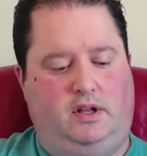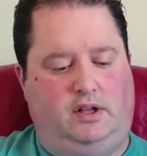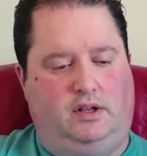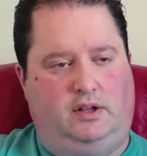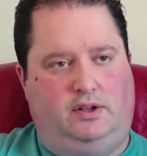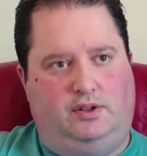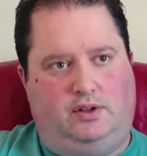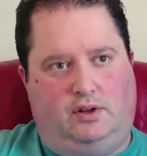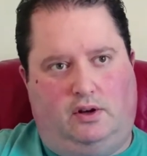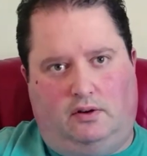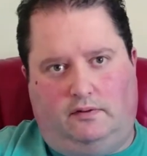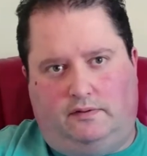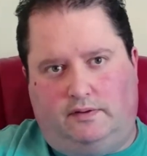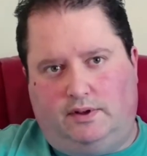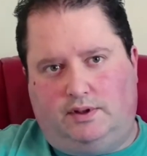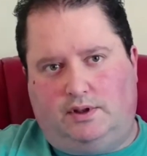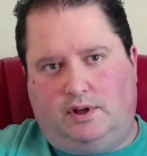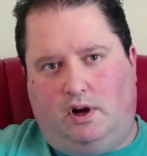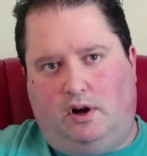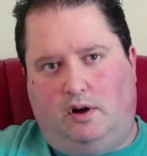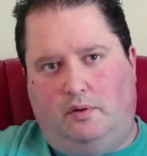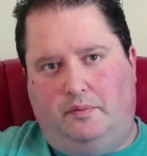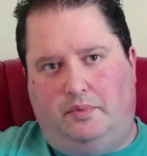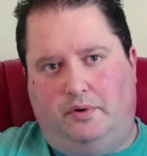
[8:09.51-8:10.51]
So for
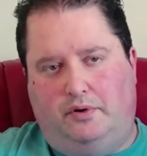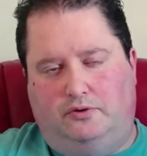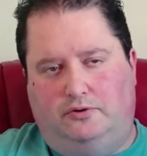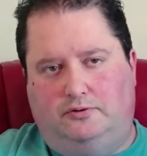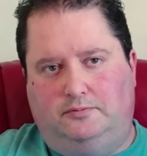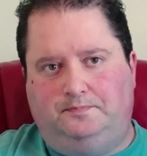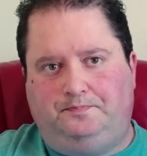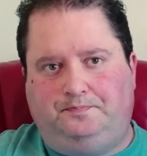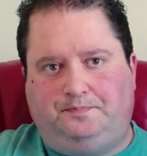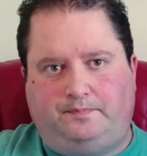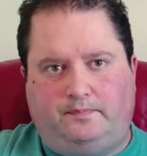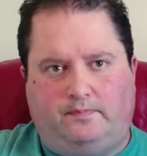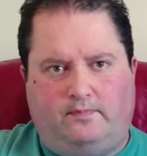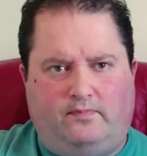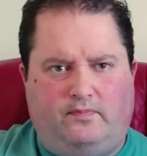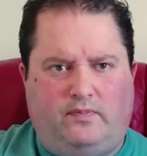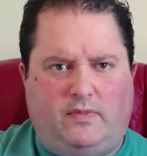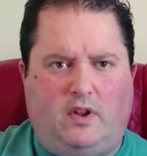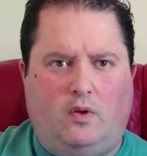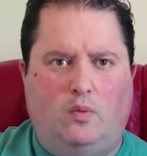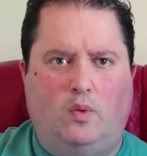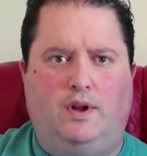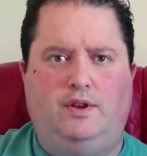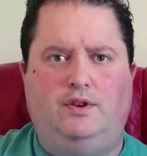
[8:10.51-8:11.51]
example,
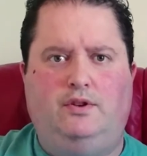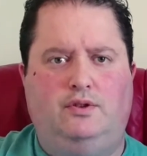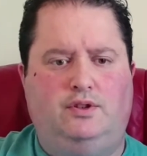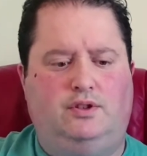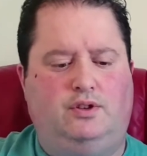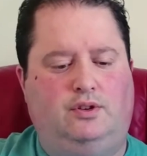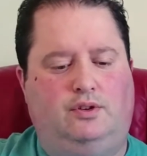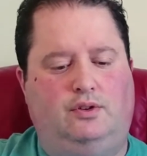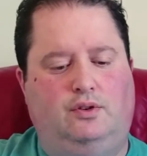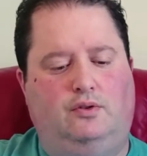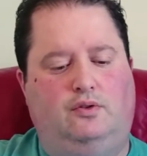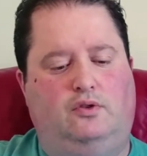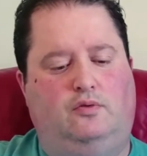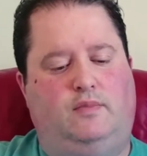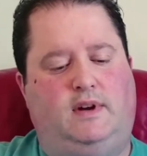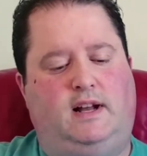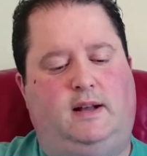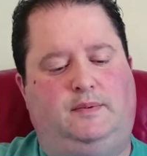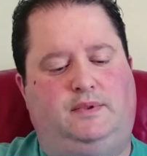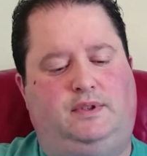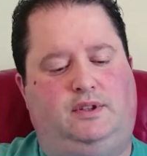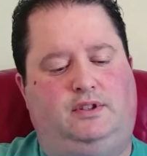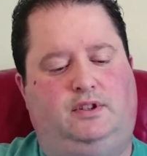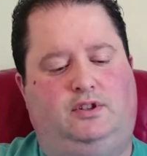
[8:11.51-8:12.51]
when using Google
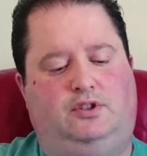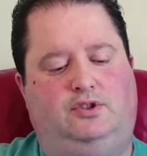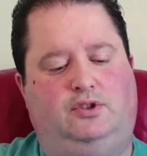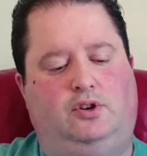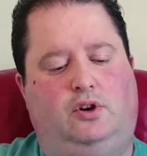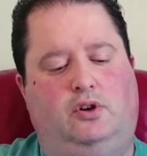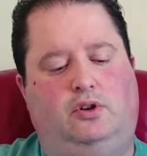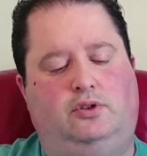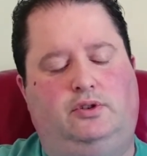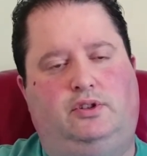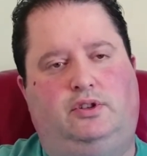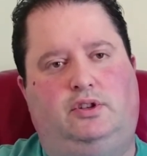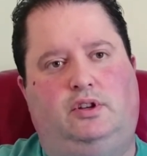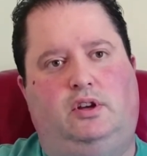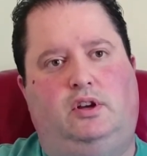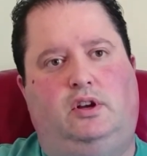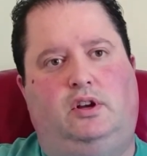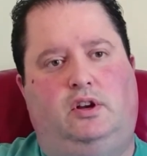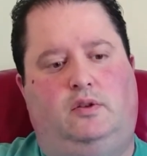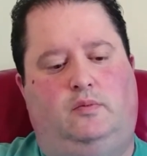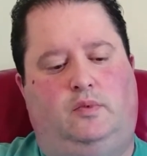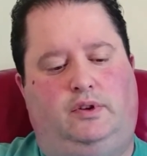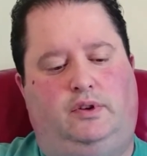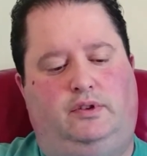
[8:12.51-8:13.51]
Maps, there's a dot,
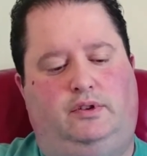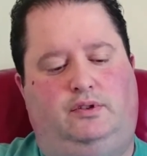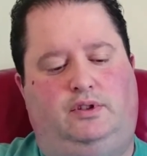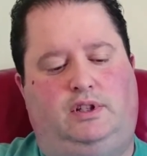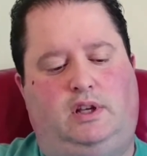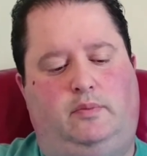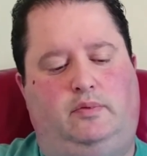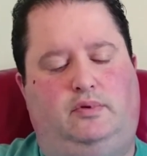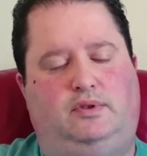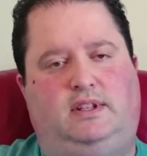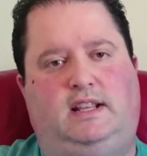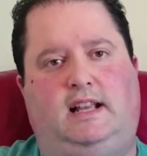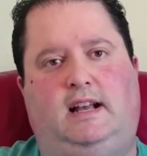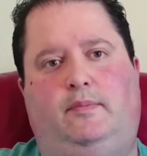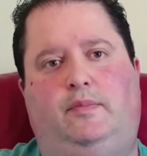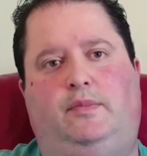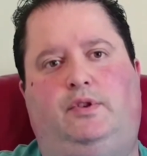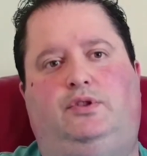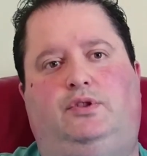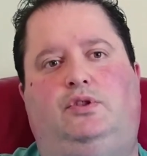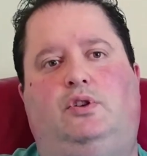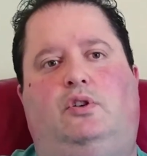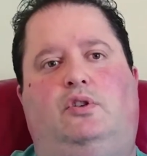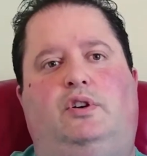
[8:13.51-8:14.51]
where if you double tap the
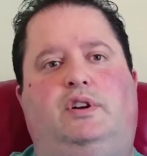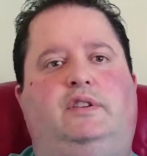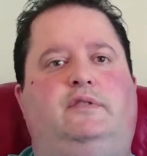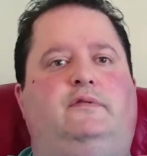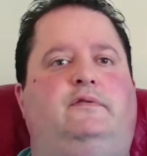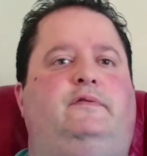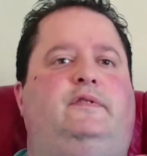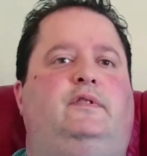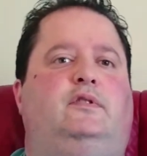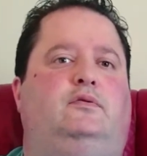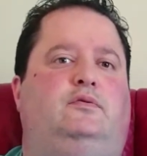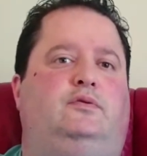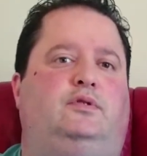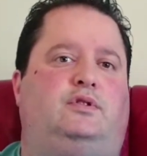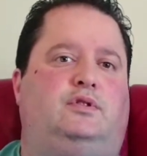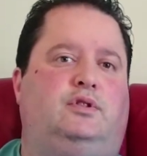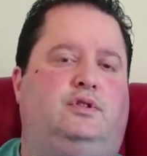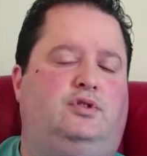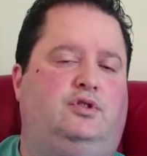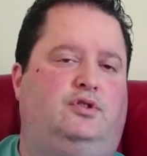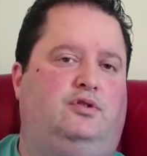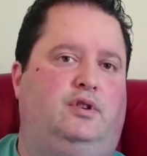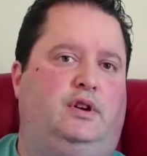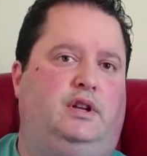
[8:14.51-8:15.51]
dot, it fills the
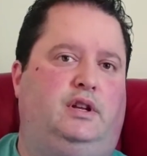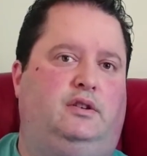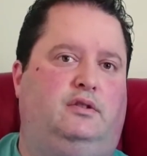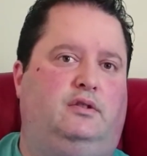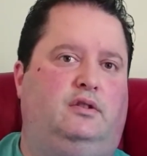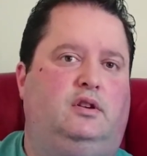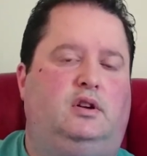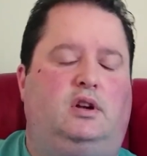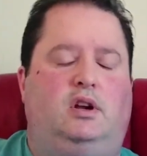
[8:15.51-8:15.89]
screen